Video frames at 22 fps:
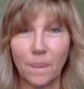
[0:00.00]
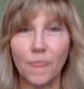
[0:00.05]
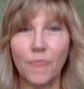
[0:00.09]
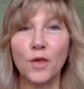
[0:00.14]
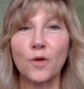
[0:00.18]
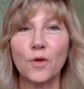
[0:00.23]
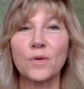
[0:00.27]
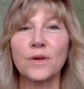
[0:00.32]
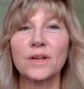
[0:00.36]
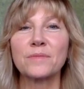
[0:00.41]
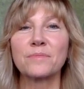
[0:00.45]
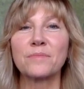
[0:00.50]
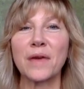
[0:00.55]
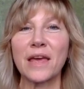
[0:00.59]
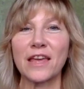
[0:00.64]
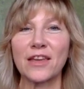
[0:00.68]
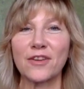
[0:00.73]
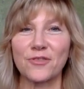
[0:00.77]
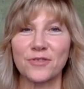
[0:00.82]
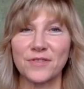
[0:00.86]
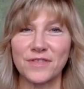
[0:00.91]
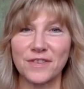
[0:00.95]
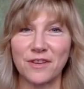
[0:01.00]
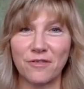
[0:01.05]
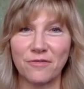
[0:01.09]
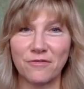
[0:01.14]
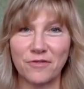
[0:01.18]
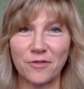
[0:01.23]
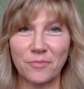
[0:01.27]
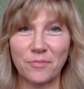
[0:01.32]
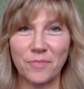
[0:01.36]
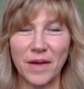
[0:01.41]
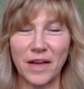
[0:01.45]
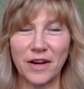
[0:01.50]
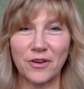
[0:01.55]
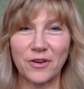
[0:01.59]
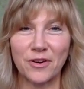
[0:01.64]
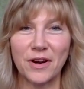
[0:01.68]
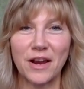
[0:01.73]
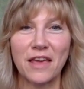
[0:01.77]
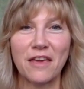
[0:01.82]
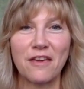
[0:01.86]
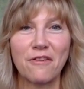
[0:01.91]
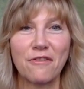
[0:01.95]
You can make yourself feel
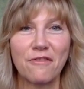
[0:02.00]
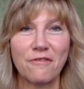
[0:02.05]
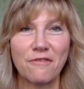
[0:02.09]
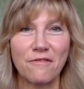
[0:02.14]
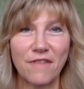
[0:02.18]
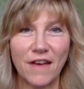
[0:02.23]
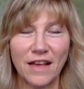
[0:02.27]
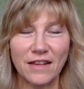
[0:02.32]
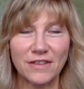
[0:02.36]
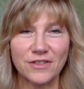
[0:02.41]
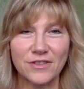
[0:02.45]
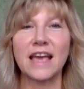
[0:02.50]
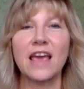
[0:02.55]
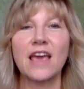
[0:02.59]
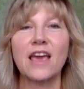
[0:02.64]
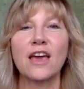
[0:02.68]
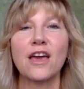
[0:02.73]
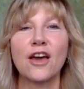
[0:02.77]
better, faster.